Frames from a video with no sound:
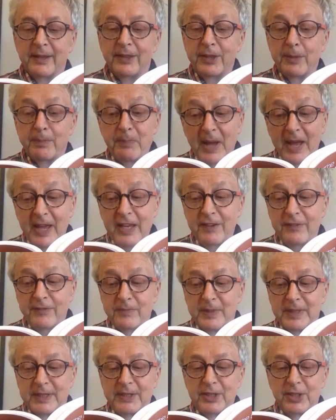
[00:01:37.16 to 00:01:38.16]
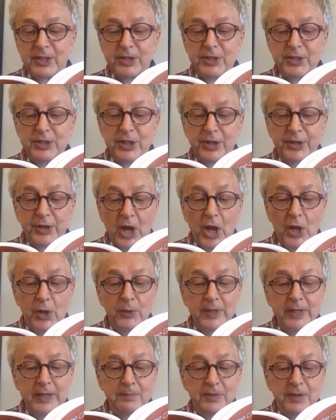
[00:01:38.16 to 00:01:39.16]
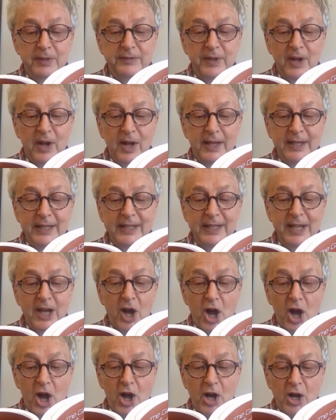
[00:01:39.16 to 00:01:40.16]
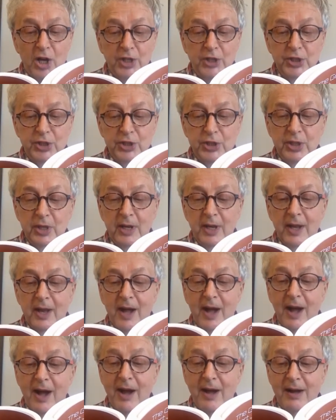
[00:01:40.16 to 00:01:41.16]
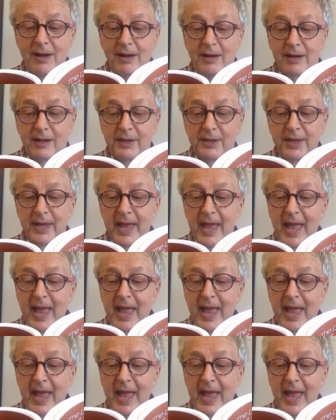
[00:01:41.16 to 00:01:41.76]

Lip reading: The pavement not only provided a harsh, hard,